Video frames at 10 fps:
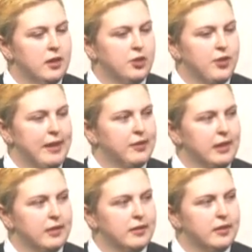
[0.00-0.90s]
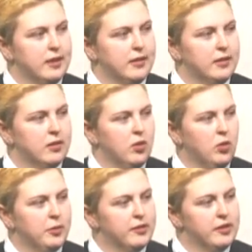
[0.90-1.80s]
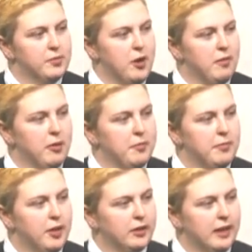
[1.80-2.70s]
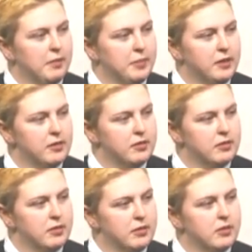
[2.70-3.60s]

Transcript: addressing the homelessness problem on campus.